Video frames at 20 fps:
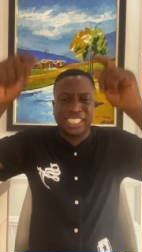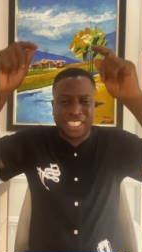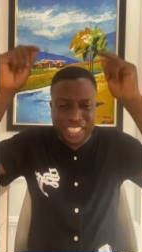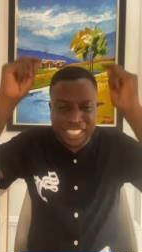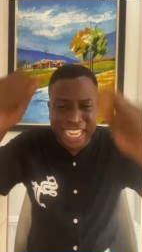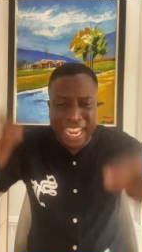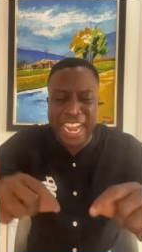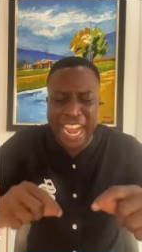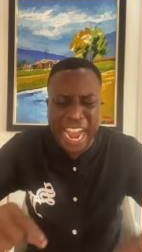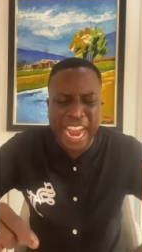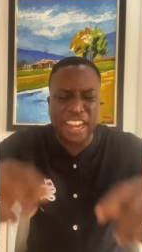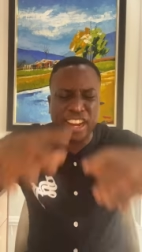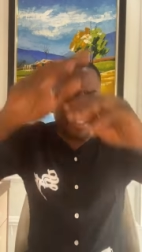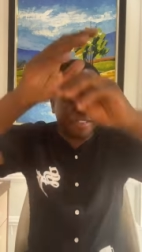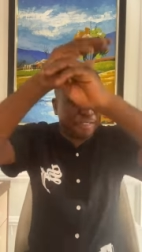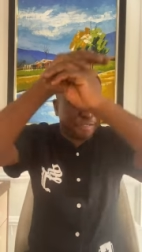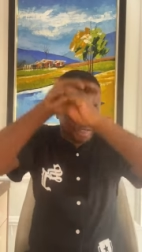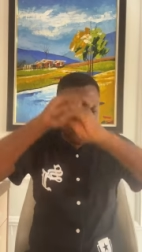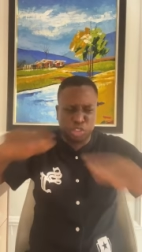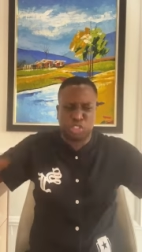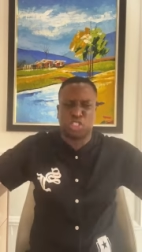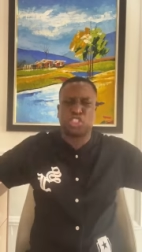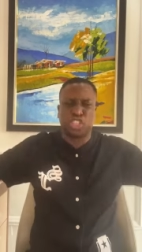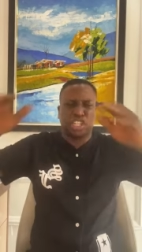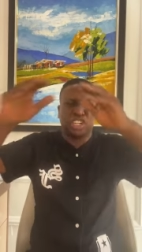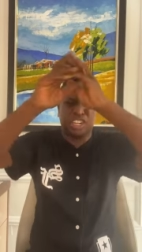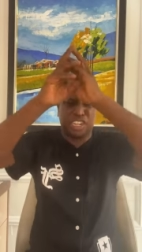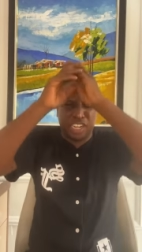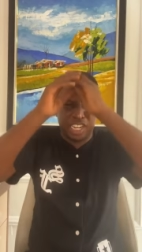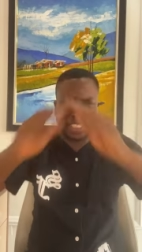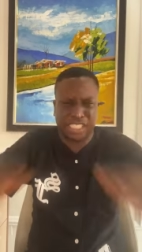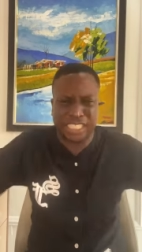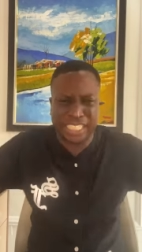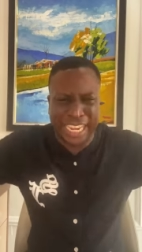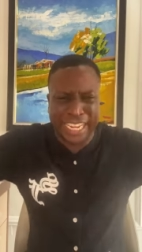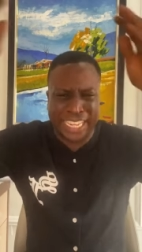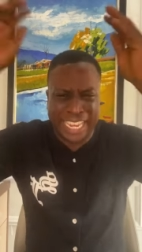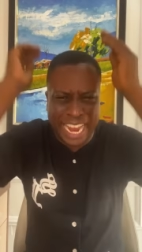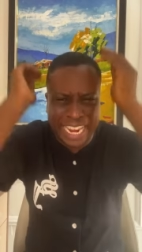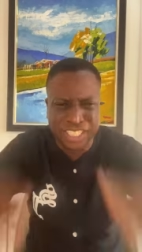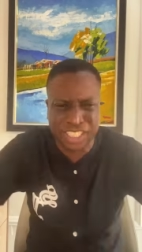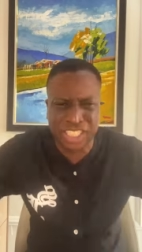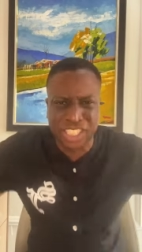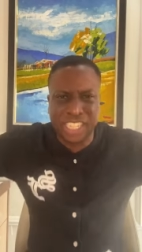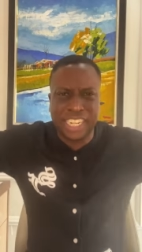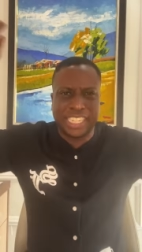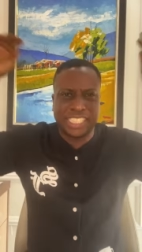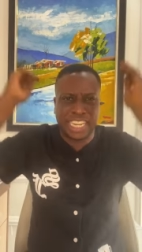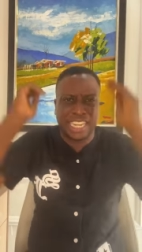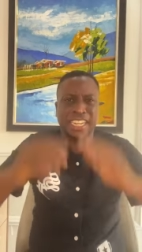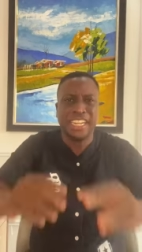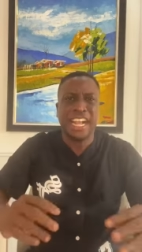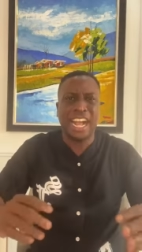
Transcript: this year I refuse sudden losses. I cancel it.